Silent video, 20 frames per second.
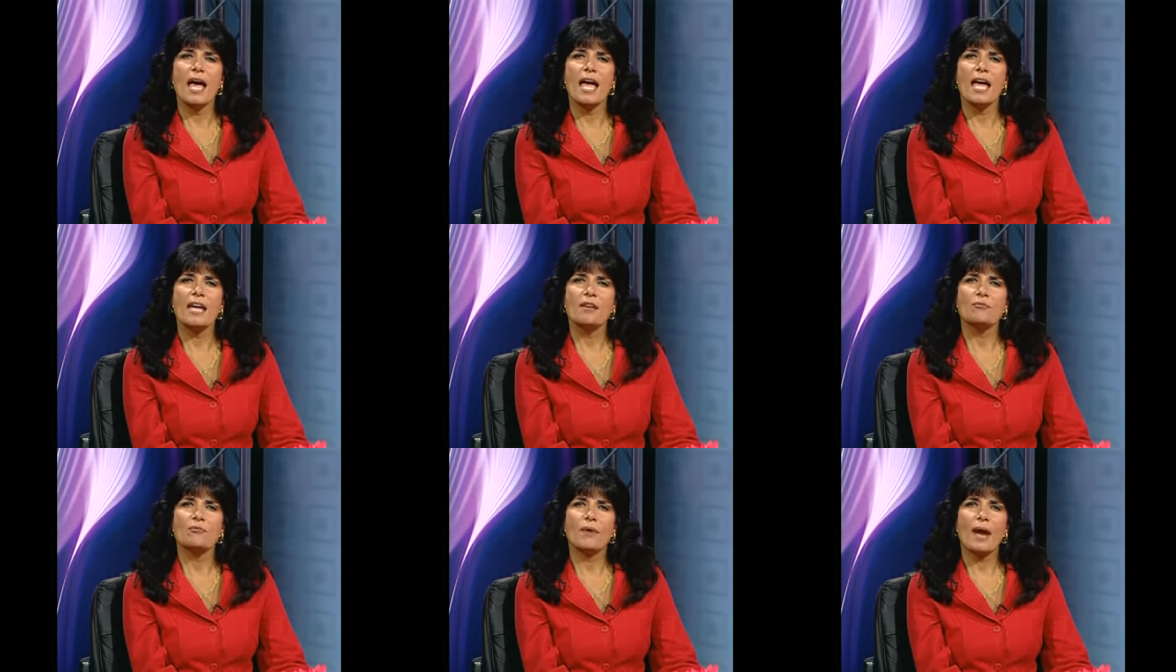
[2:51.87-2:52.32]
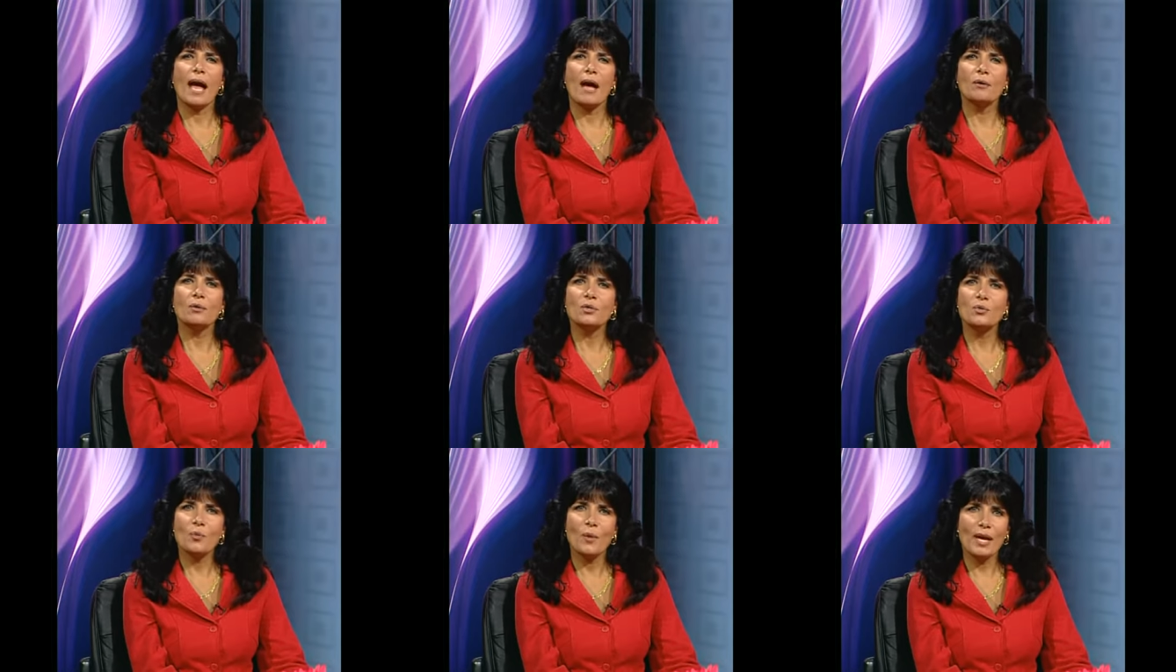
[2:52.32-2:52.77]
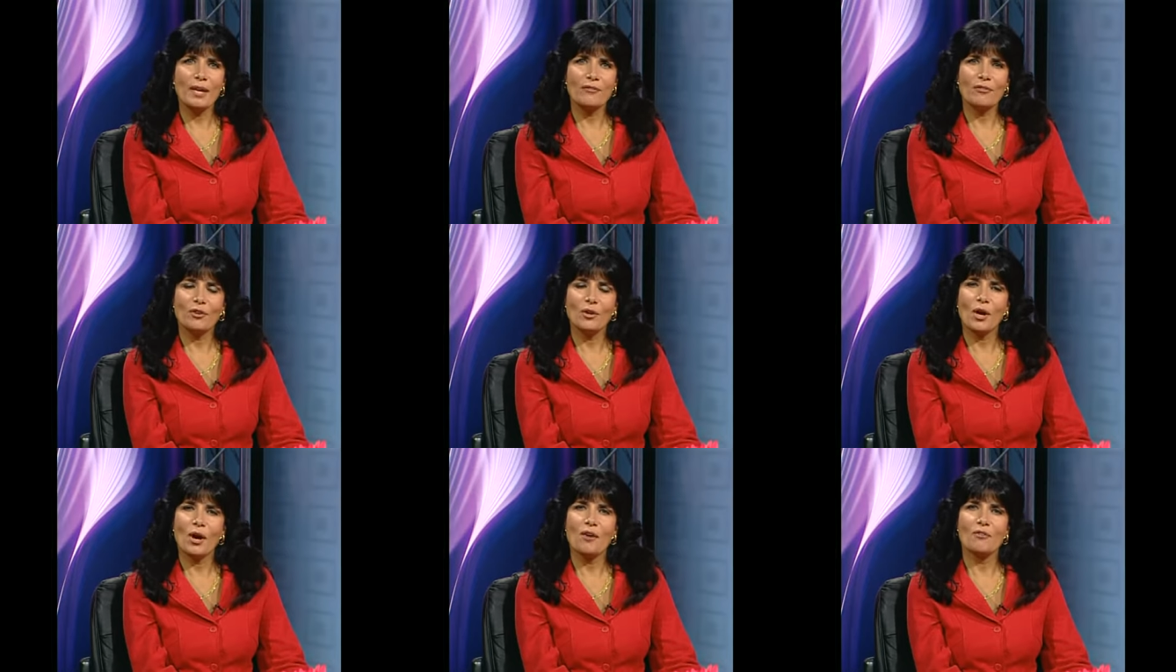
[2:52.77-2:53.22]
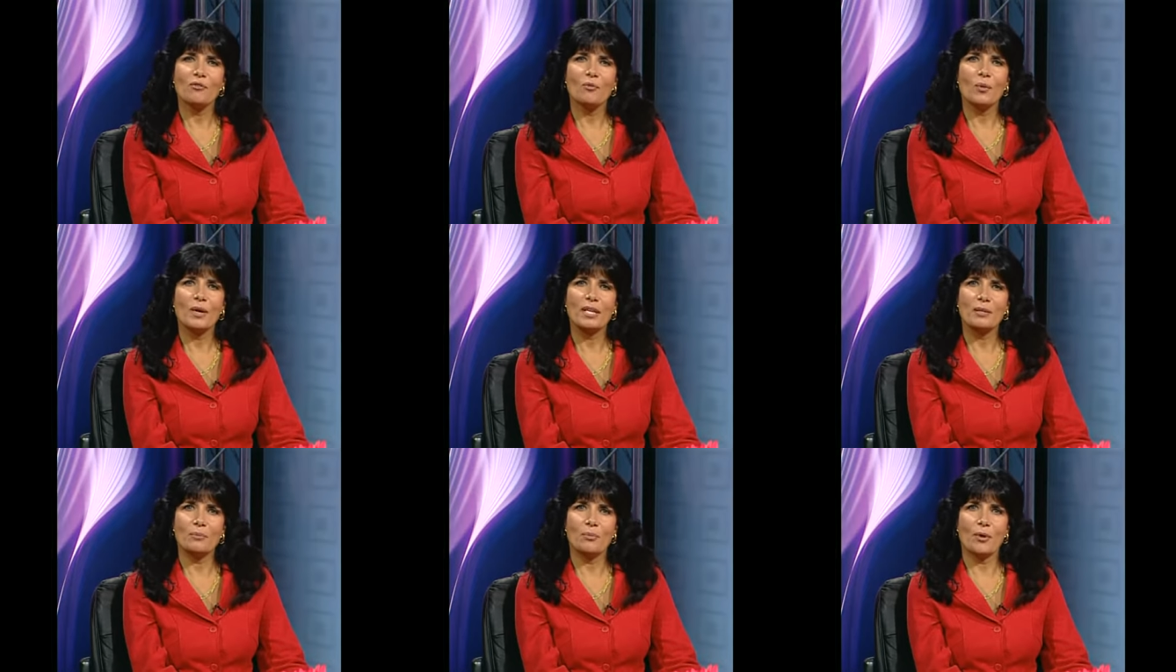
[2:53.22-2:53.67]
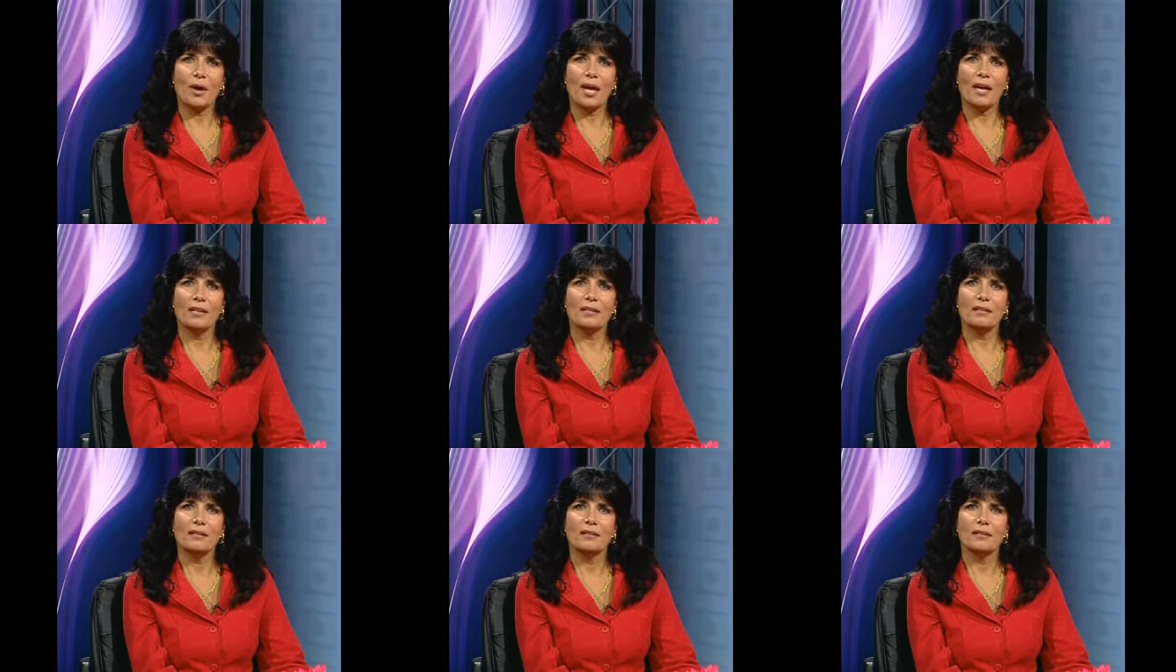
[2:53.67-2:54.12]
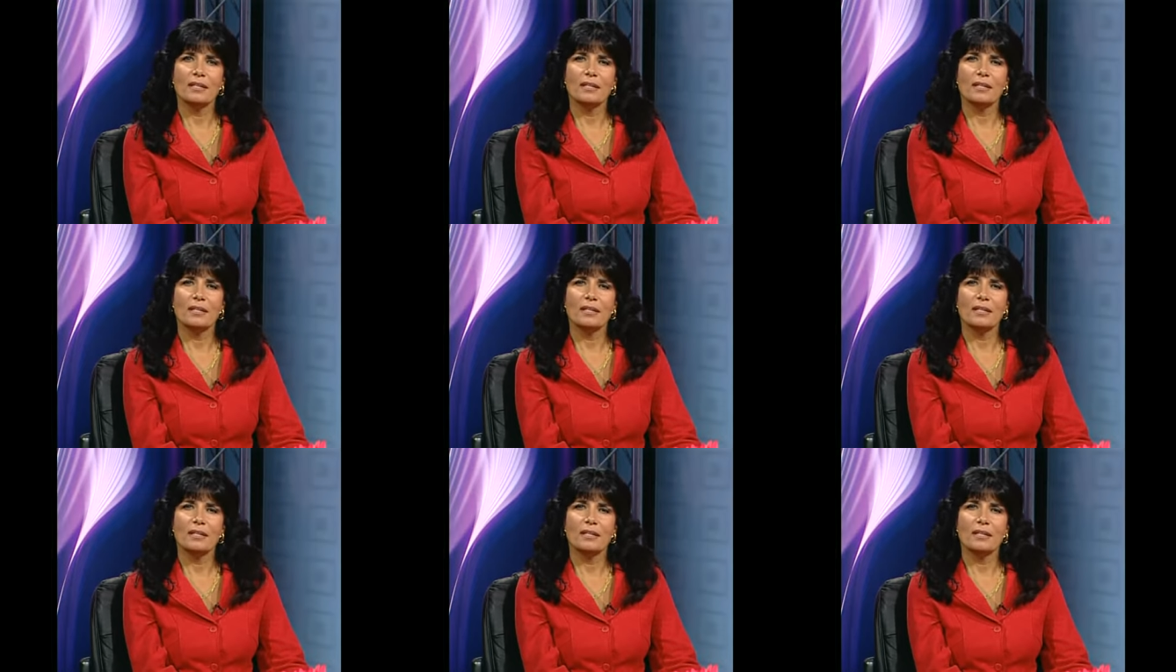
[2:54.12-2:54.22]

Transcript: a round wafer of wheat bread.